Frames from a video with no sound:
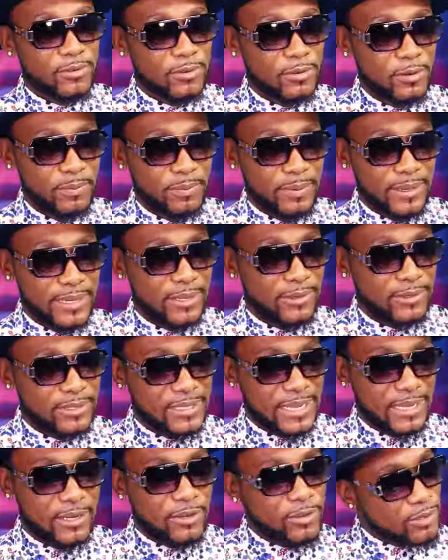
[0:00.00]
our group, and he
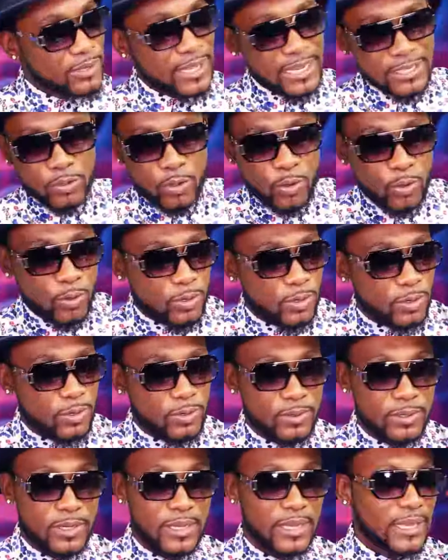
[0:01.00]
was like, no, you guys hold
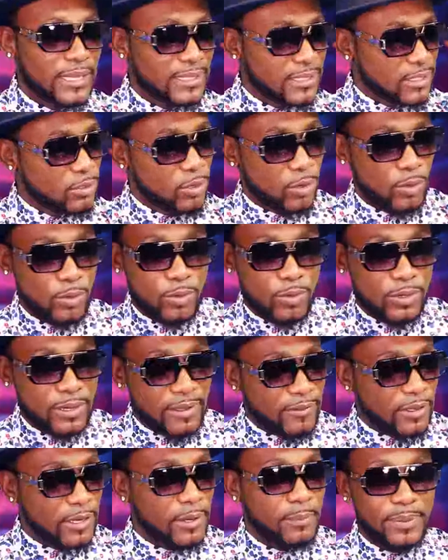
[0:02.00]
on, just hold
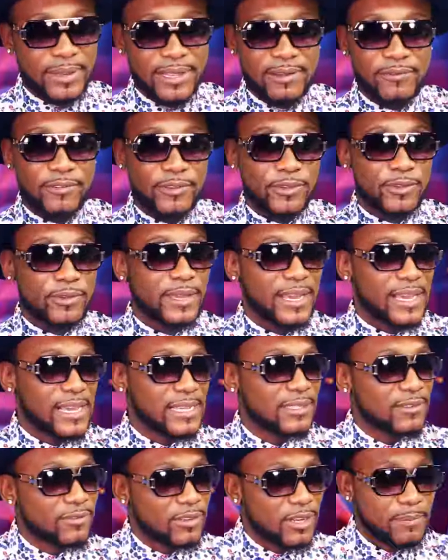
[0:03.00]
on, I've got a plan for you
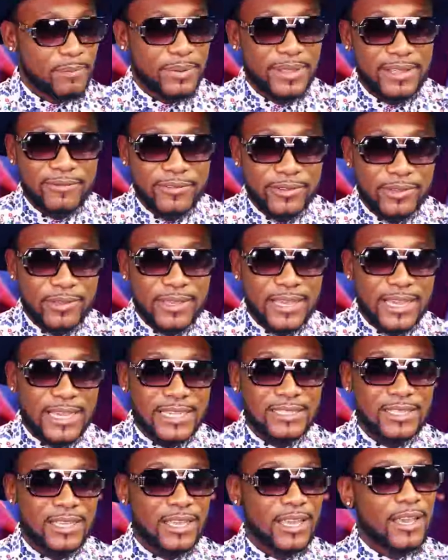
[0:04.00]
guys,
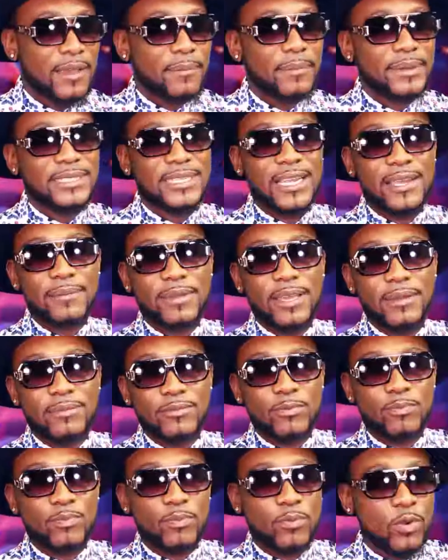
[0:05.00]
But time
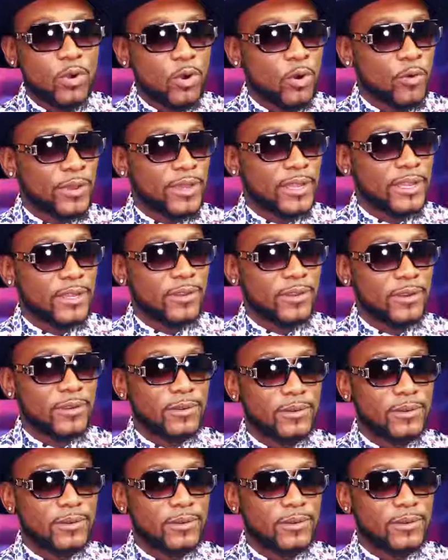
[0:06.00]
kept going,